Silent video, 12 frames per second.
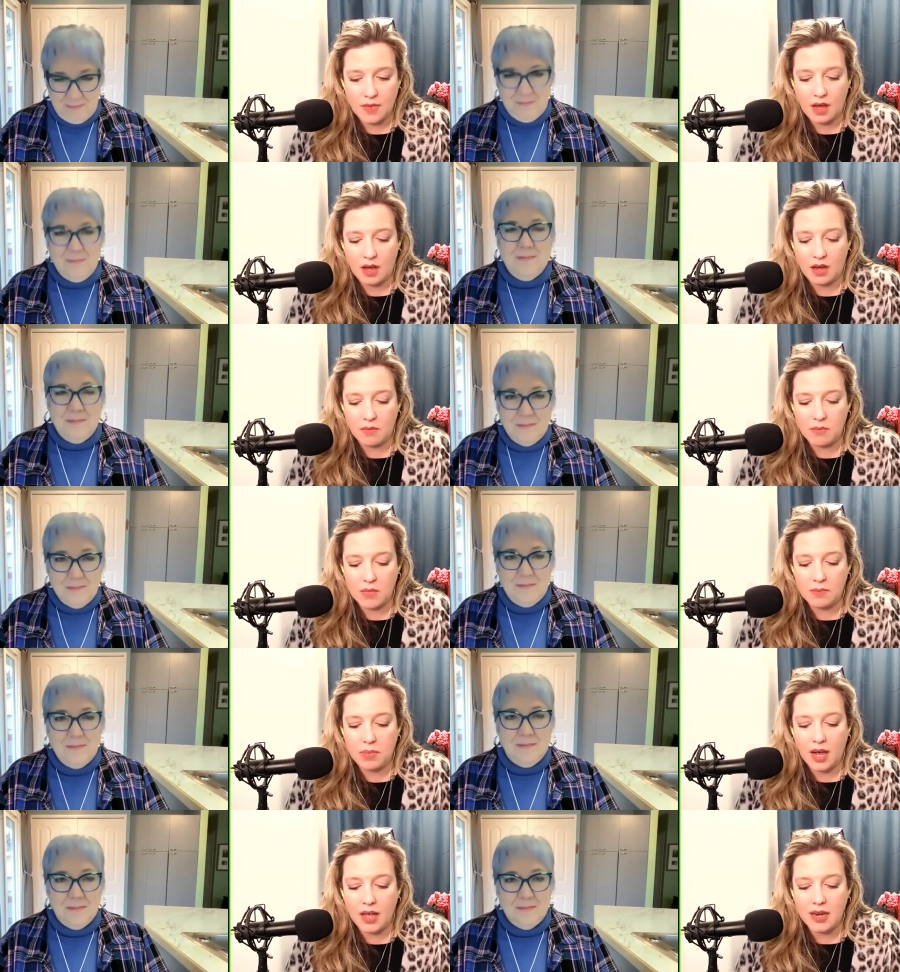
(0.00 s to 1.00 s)
Speaker 1: um,
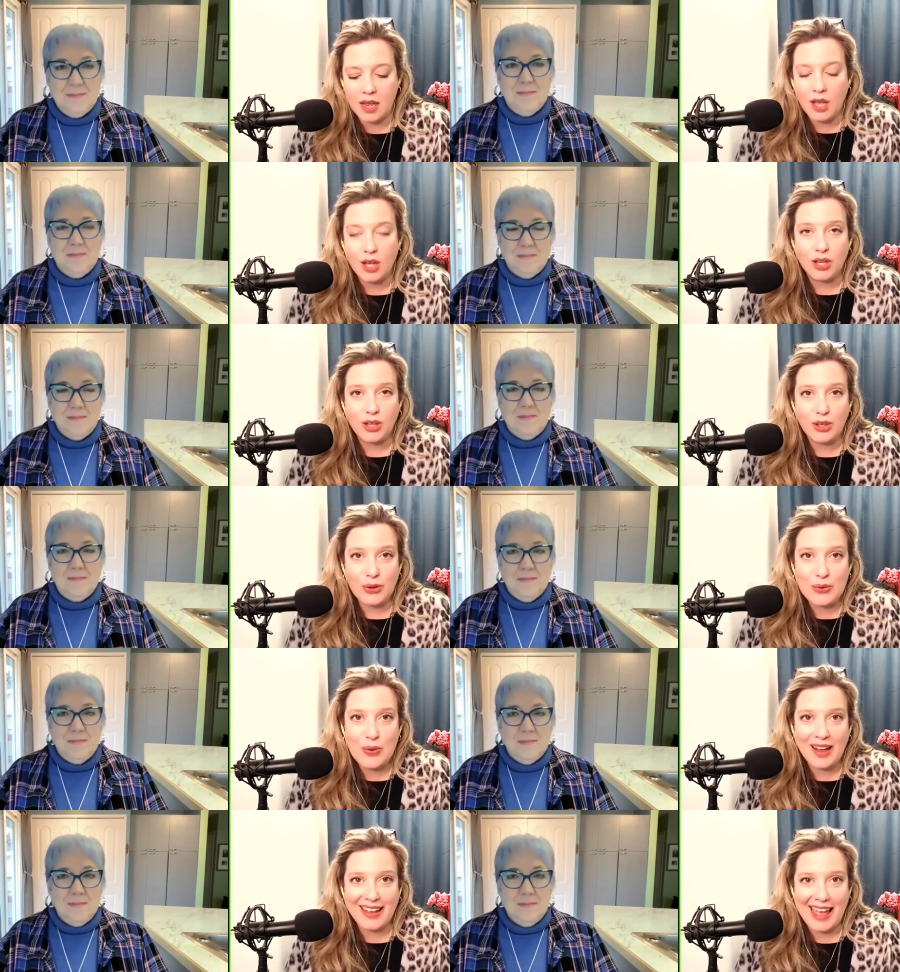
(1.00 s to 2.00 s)
but
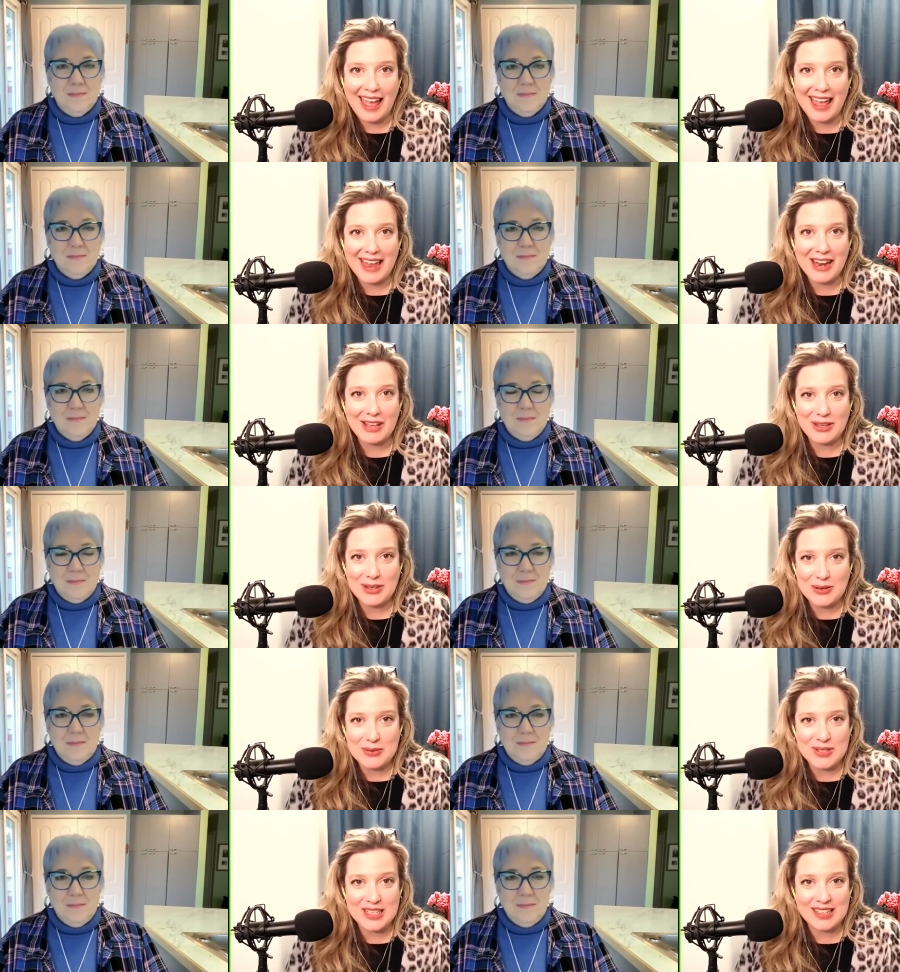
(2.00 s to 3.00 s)
you can
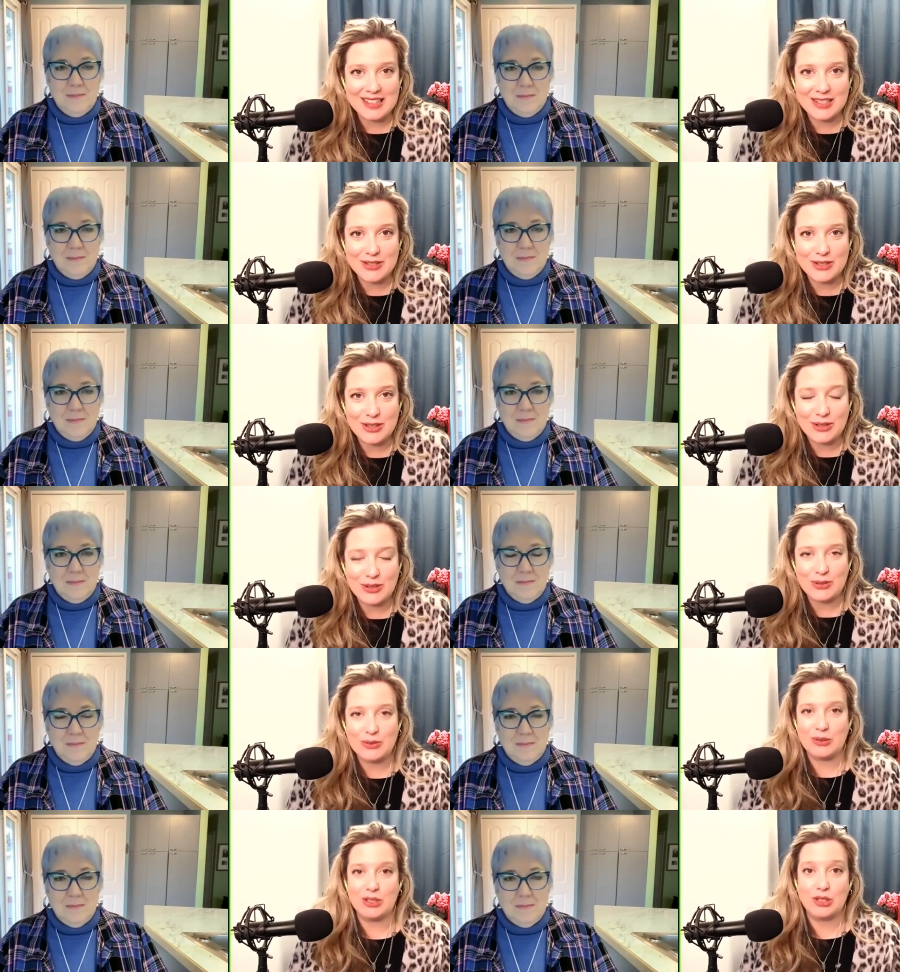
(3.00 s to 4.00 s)
use it
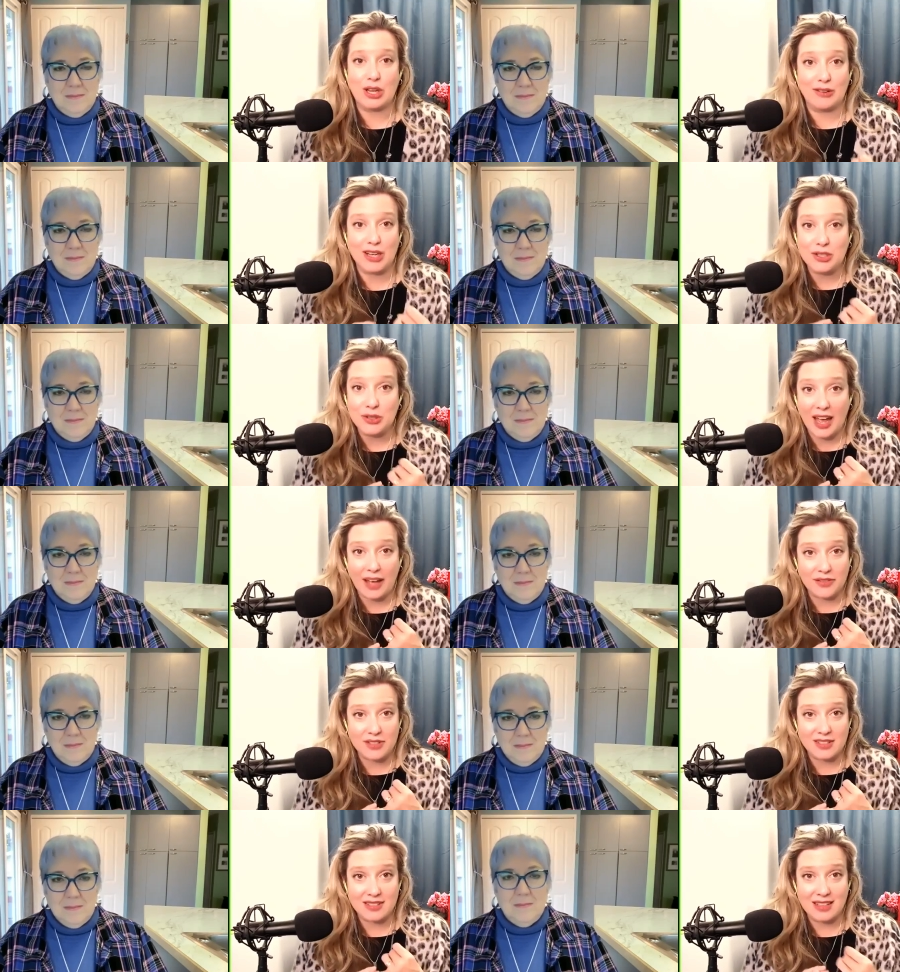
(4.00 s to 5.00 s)
to generate
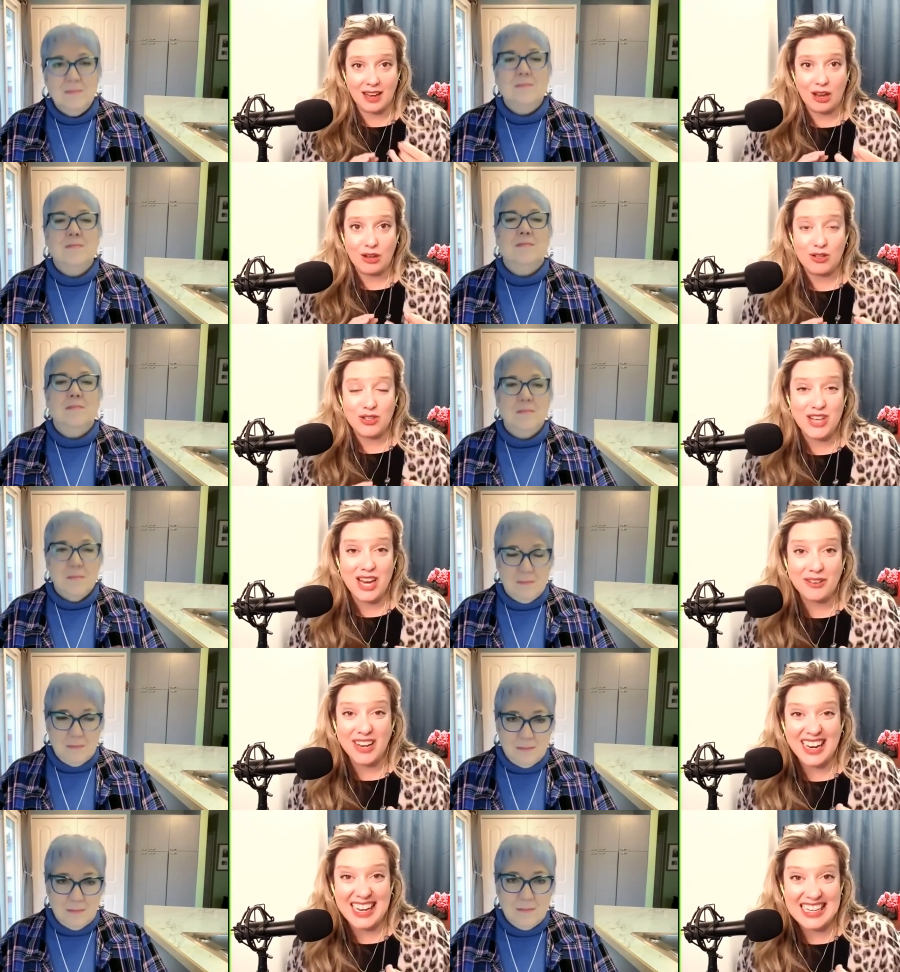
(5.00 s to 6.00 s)
drafts,
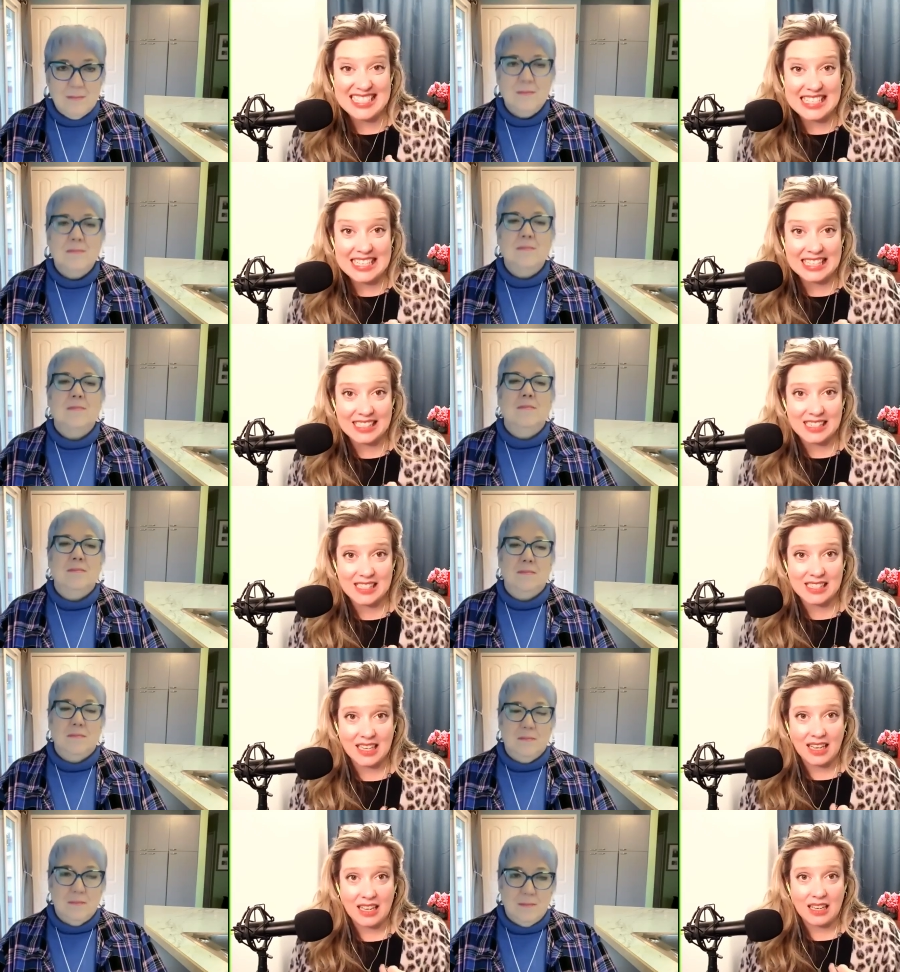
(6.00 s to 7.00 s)
generate
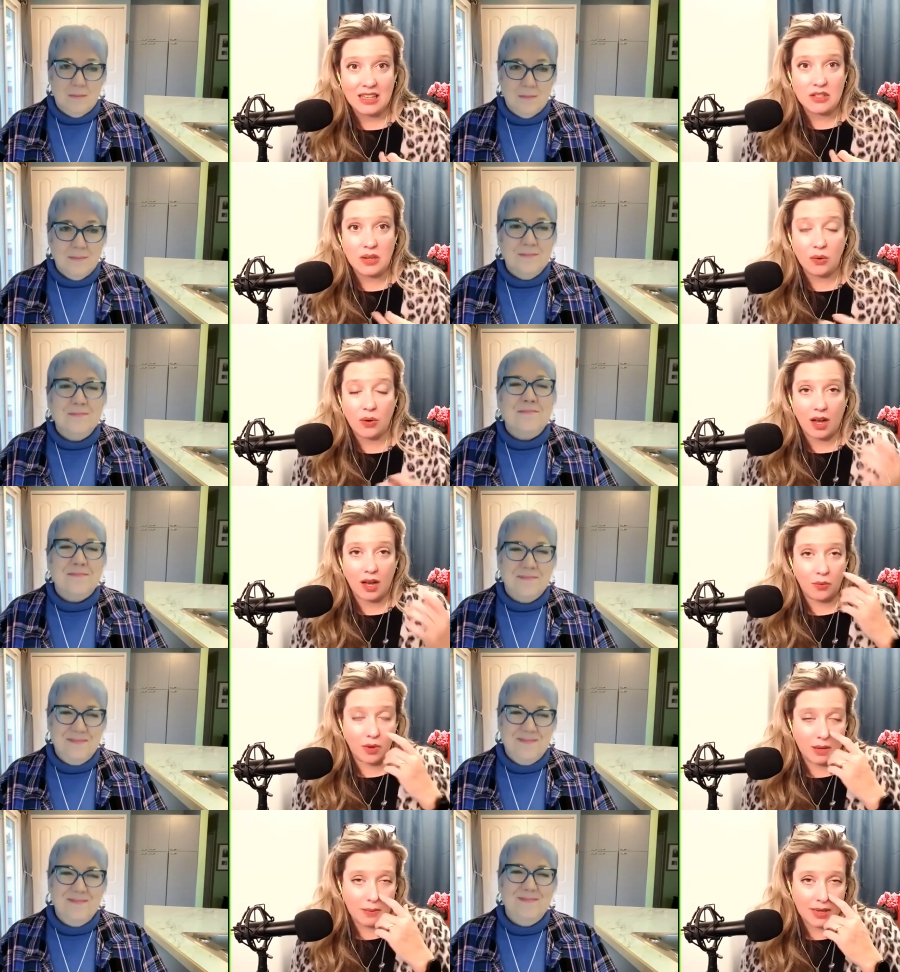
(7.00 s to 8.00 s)
ideas. So uh, one of